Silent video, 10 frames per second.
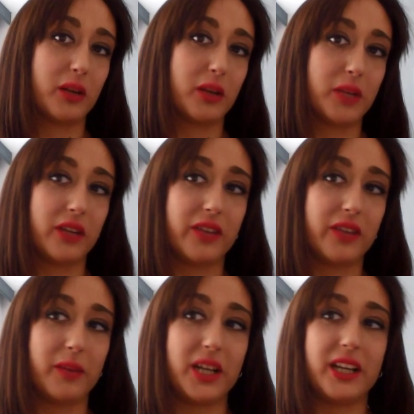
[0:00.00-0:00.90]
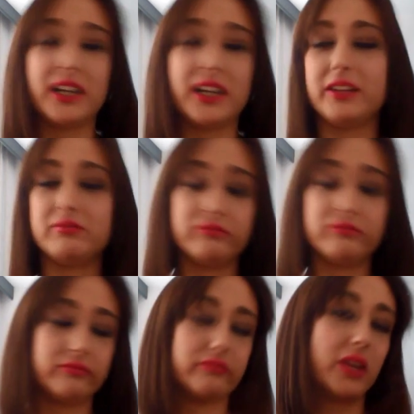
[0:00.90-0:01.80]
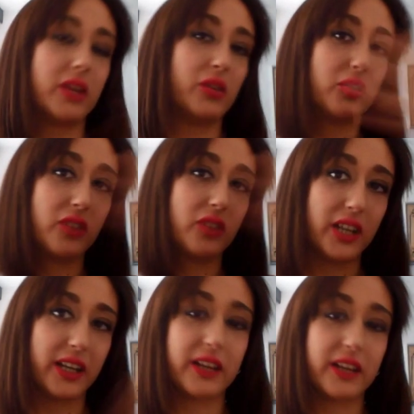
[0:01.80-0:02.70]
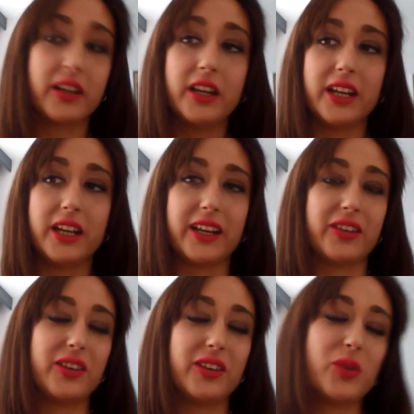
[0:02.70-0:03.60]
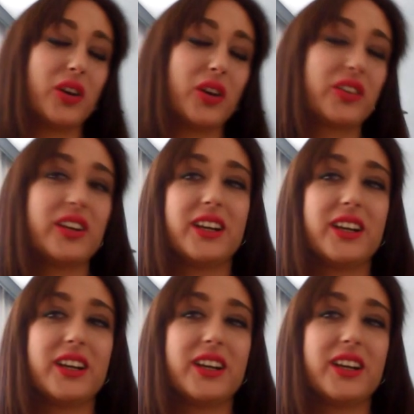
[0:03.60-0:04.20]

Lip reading: about the family, and I will also link it in case you want